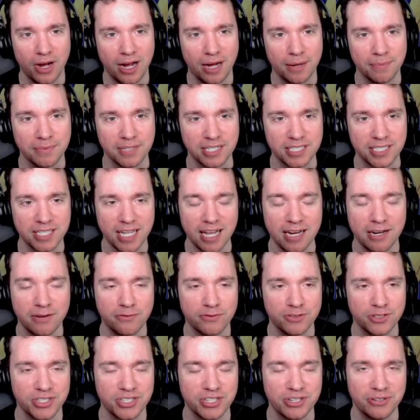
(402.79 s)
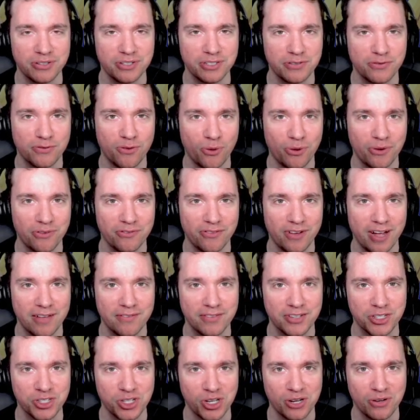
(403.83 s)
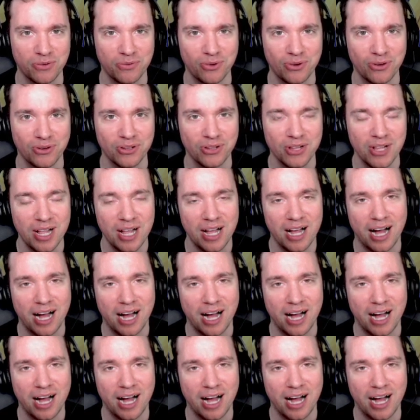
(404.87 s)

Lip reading: I'm excited for Series 4 and 5 in general.